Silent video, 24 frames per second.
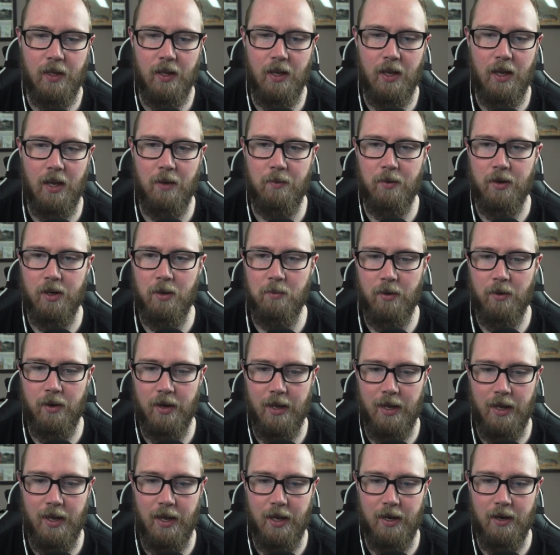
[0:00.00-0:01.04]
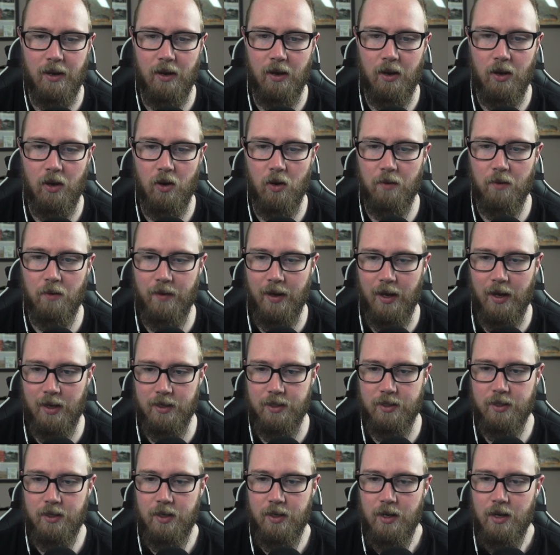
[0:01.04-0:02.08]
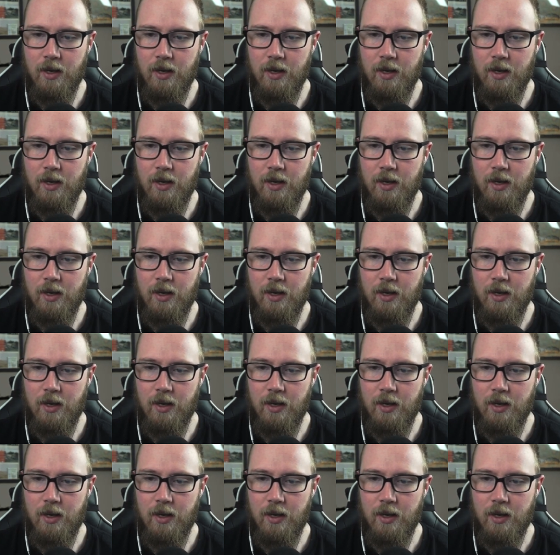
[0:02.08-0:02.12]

And we're going to put it in our offhand.